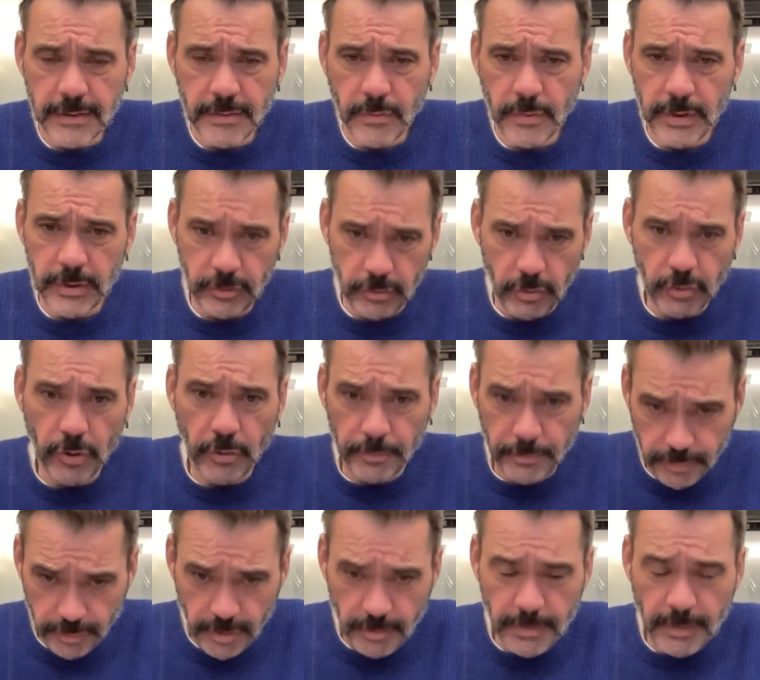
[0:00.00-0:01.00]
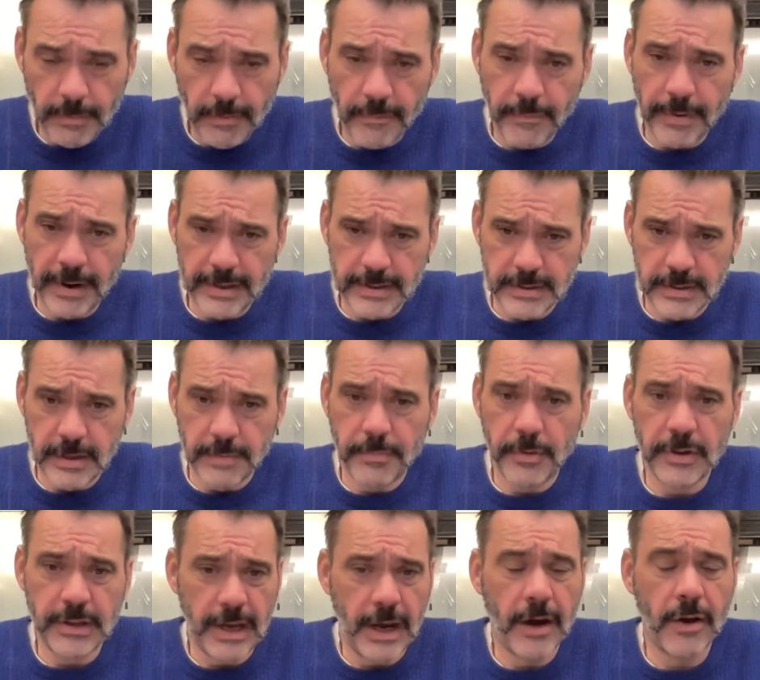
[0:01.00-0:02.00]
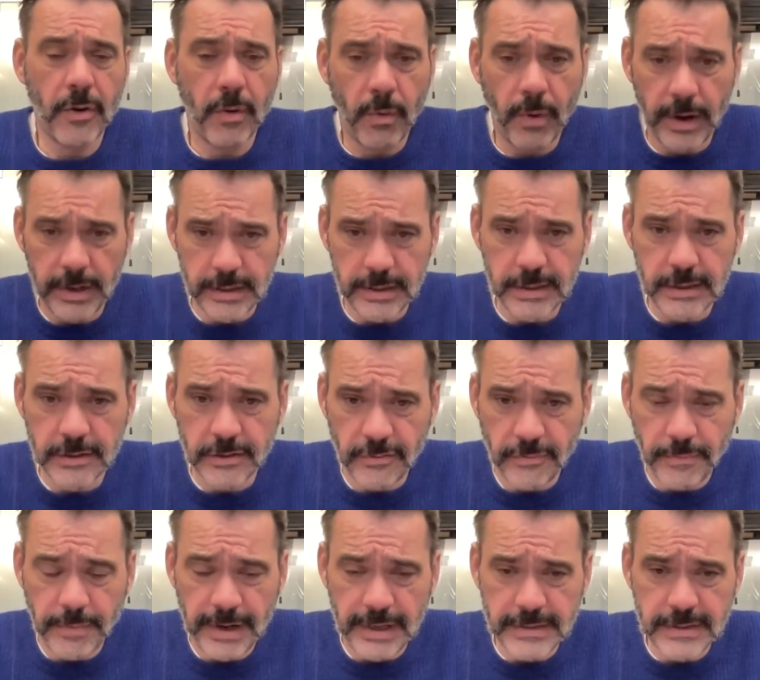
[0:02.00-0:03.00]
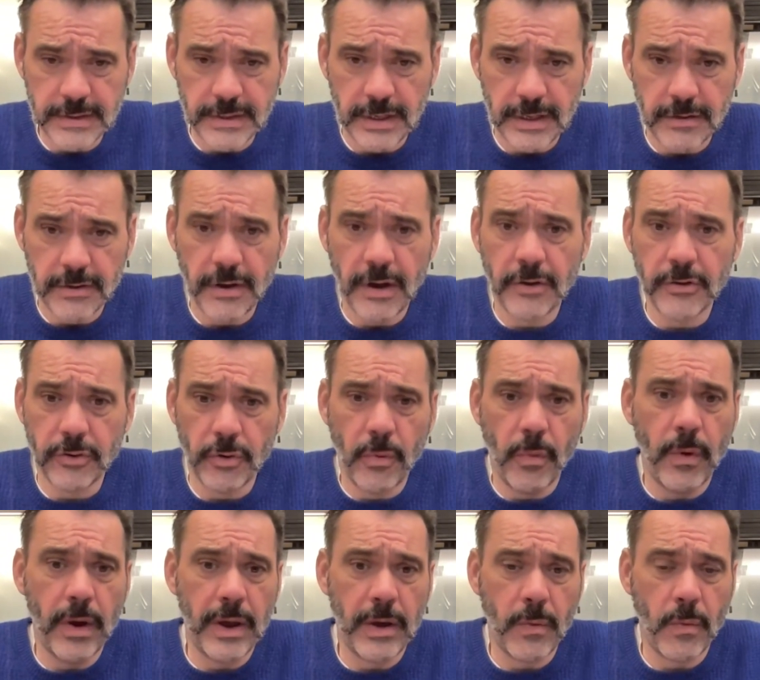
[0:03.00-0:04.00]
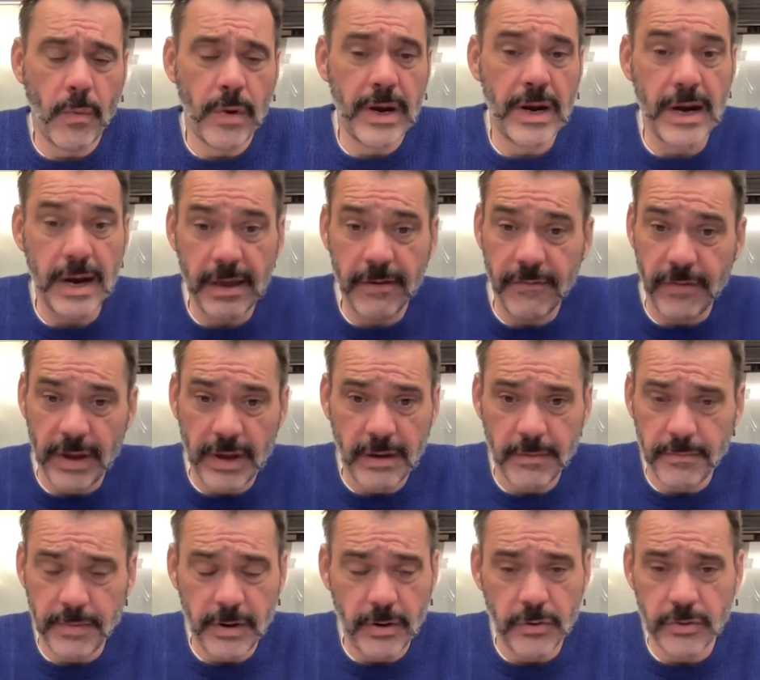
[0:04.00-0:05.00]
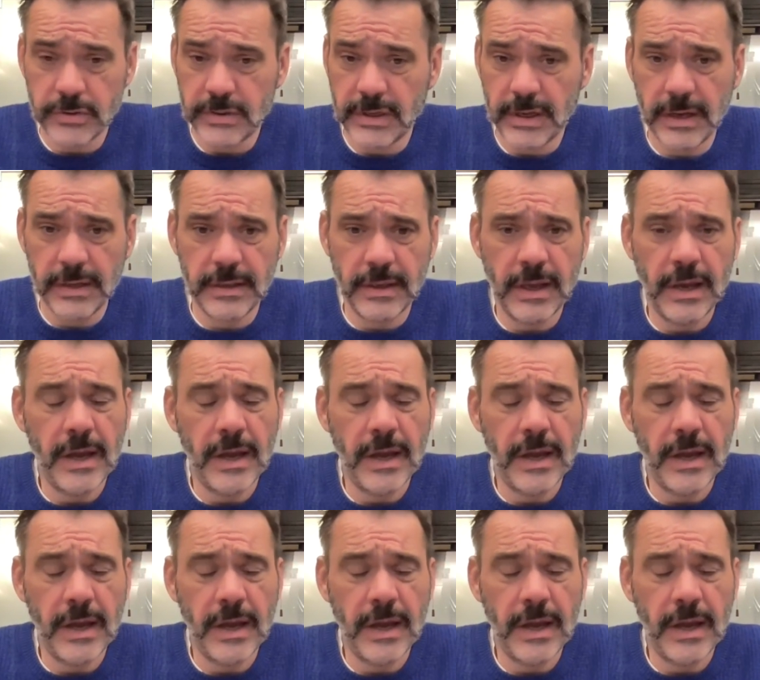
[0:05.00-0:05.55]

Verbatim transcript: We know the problem of plastic, but there are qualities of plastic the way we live it because the,